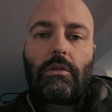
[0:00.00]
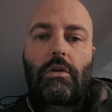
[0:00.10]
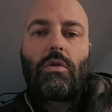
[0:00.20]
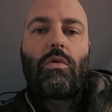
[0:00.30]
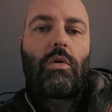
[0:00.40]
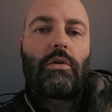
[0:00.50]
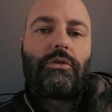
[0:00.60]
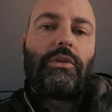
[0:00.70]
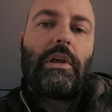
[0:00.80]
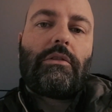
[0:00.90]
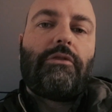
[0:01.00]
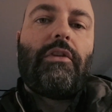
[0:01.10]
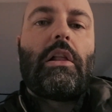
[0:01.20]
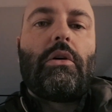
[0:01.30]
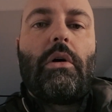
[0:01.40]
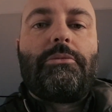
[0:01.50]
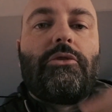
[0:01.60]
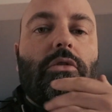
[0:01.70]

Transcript: is a course that's a follow-up